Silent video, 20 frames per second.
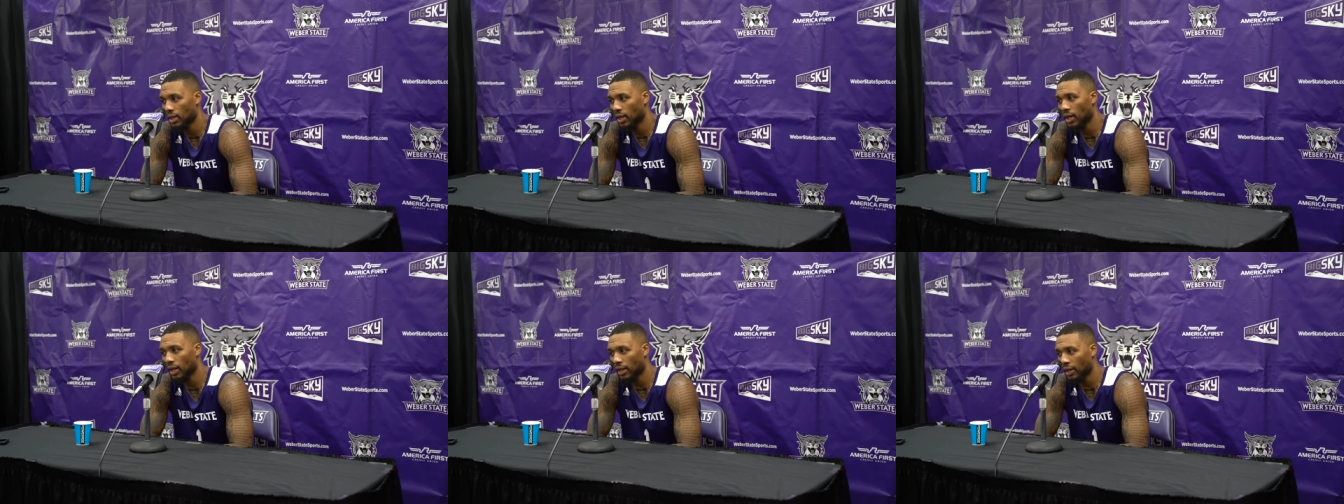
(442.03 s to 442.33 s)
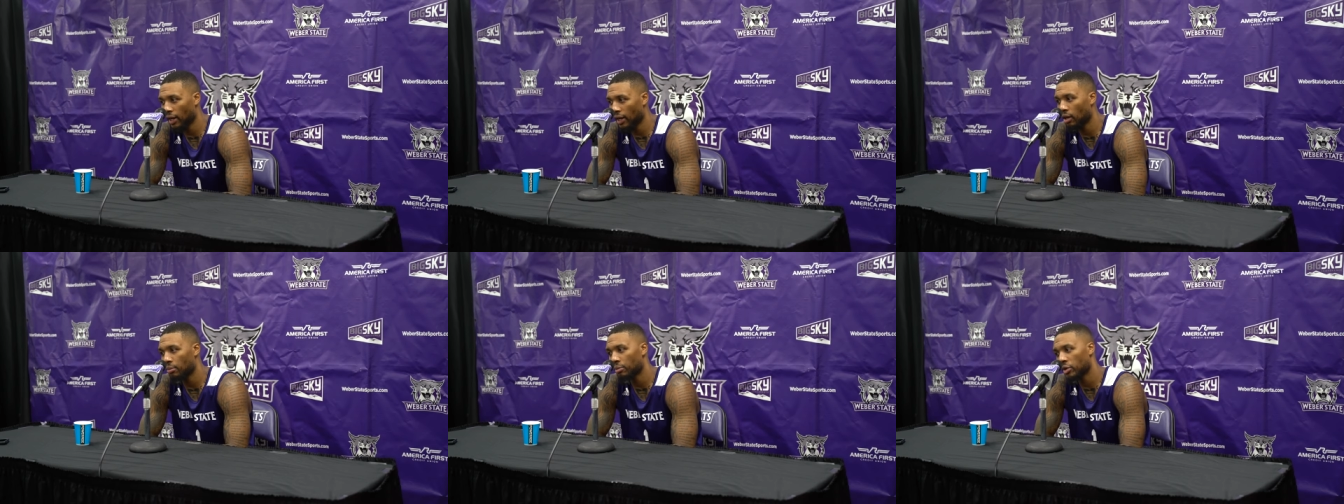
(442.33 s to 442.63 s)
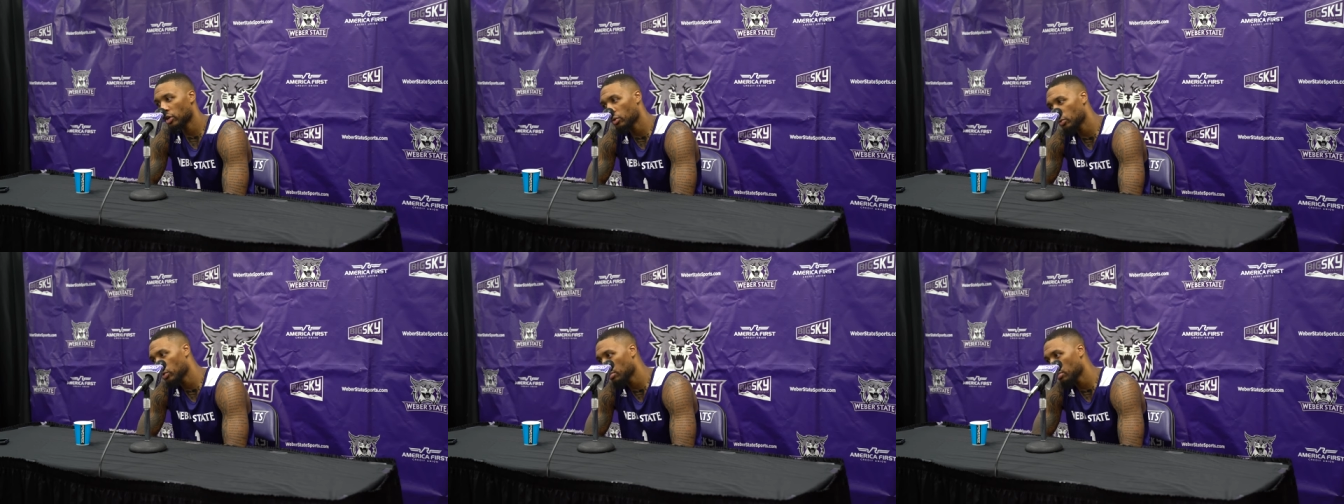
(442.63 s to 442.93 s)
I came
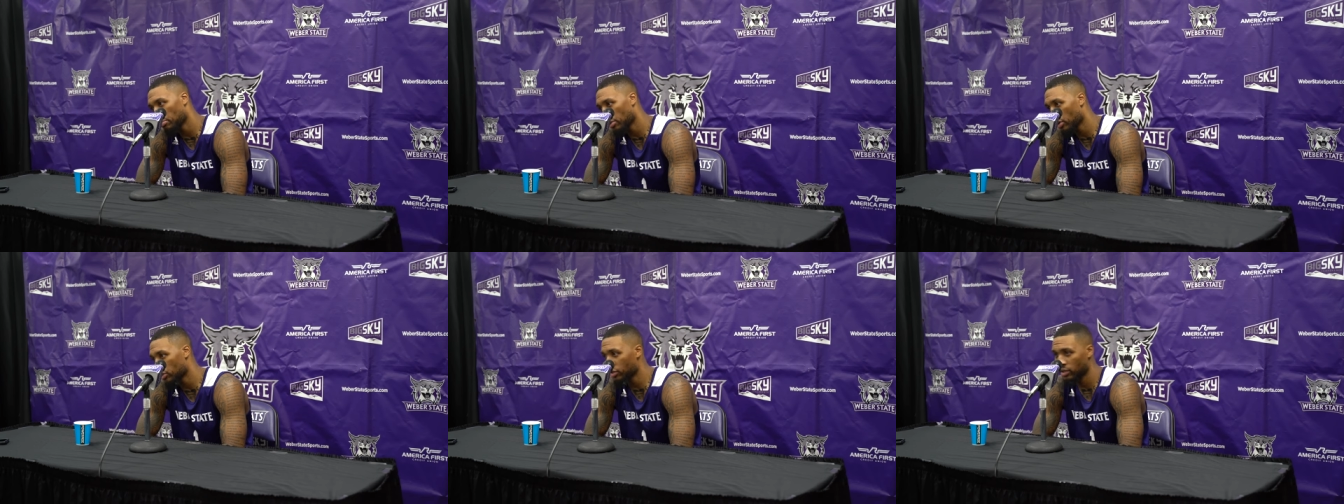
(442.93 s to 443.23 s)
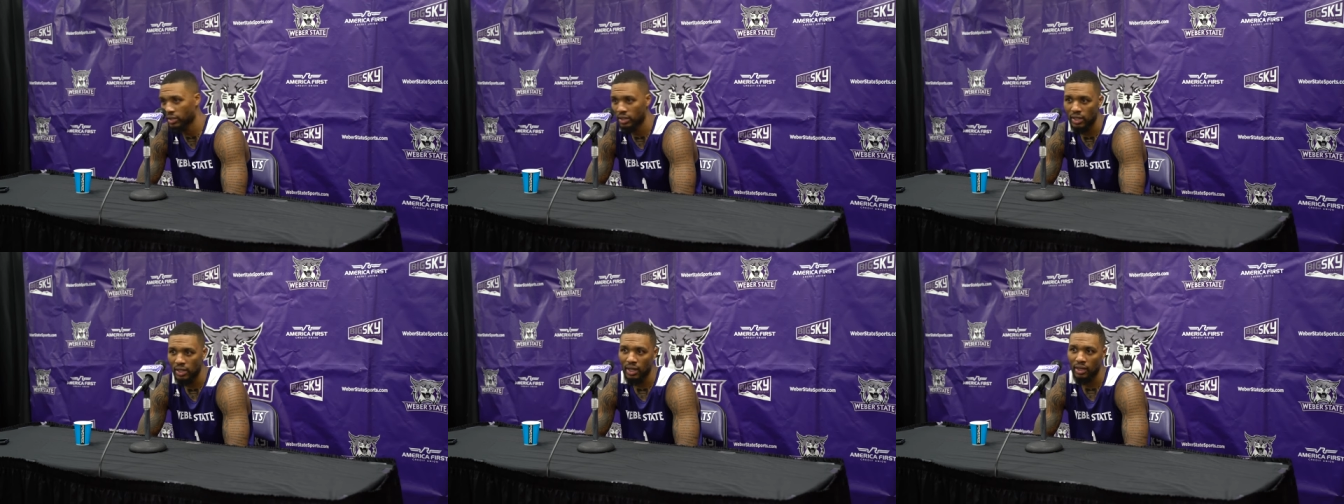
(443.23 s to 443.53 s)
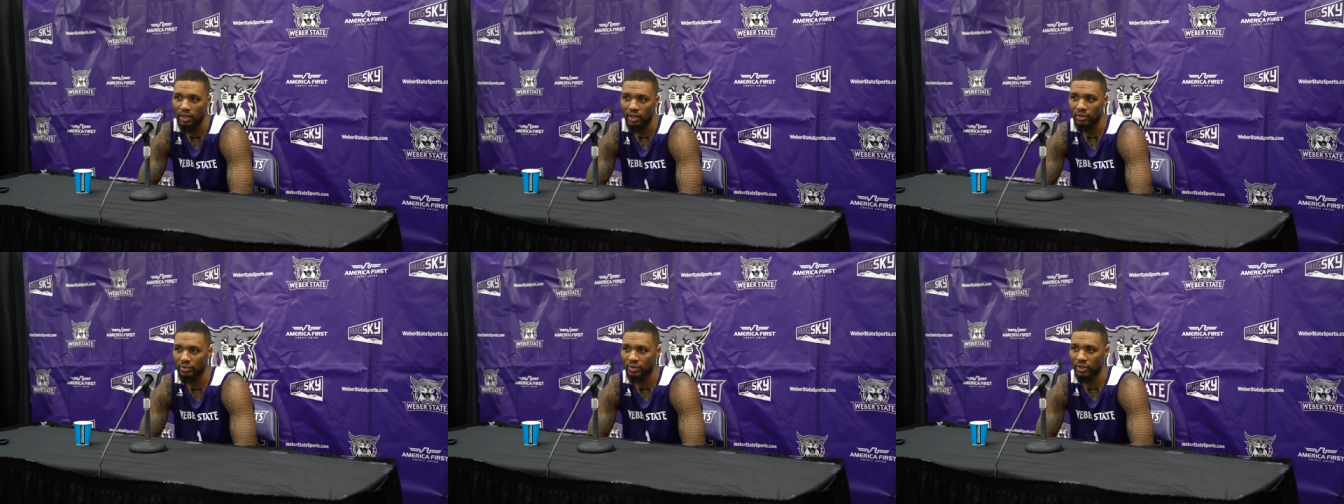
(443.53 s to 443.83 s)
here one person and I
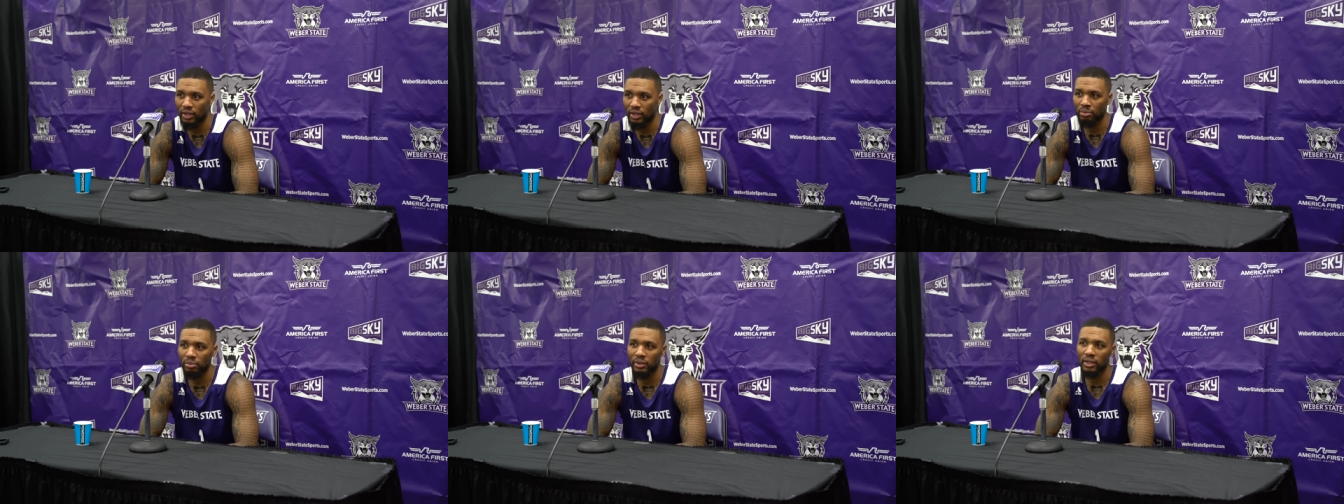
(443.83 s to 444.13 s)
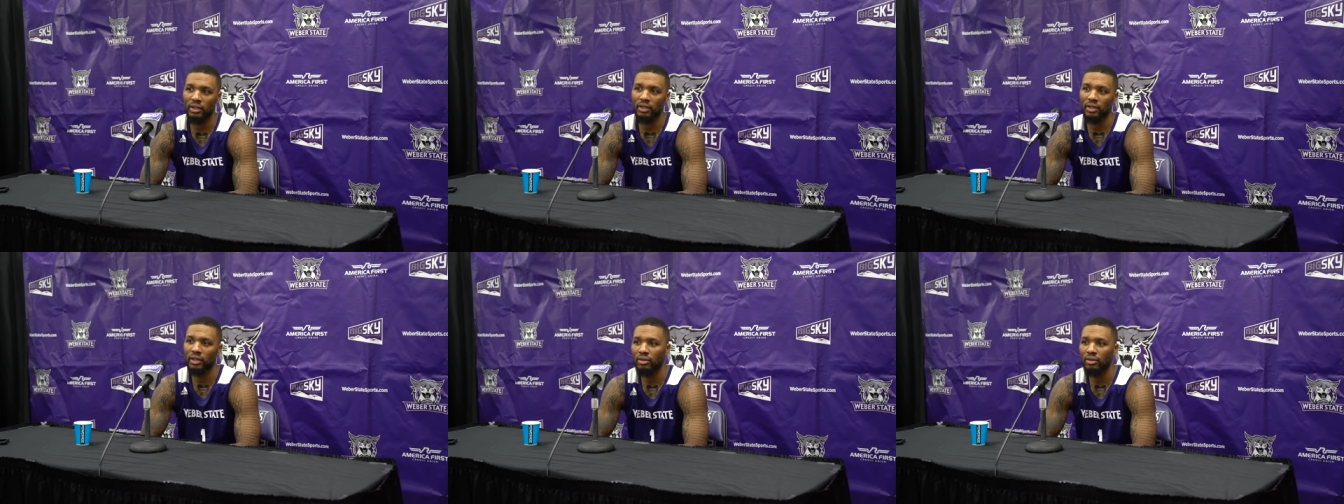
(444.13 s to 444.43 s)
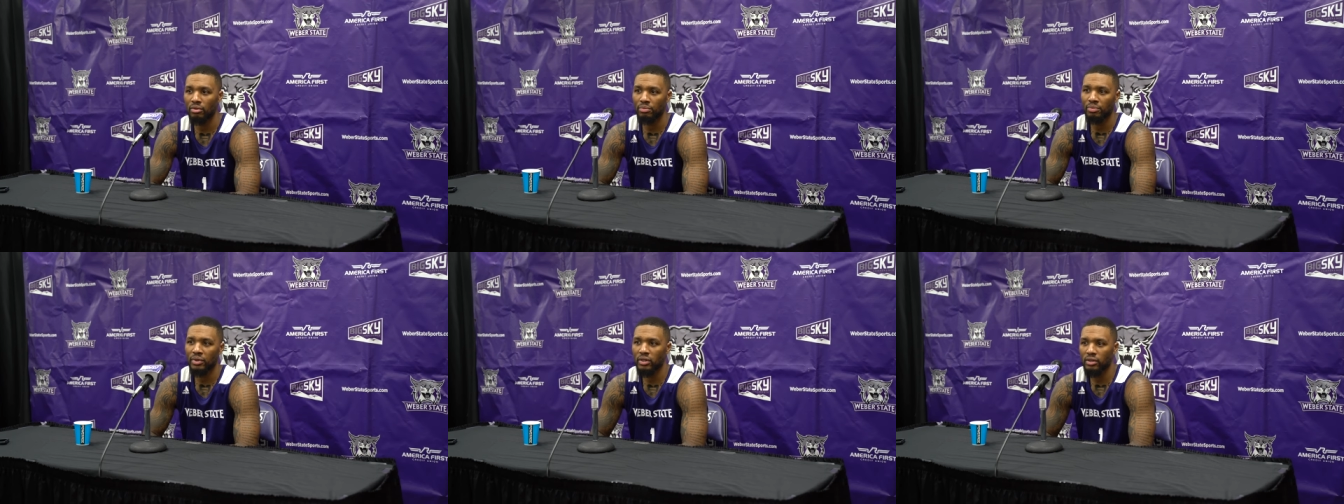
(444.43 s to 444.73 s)
left a completely
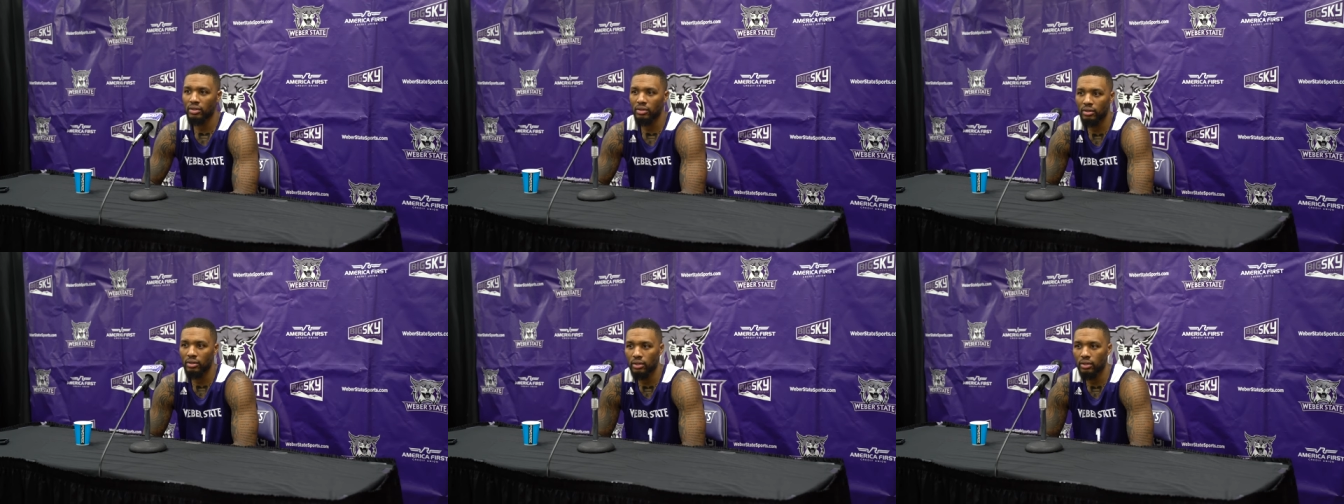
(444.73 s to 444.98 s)
different person,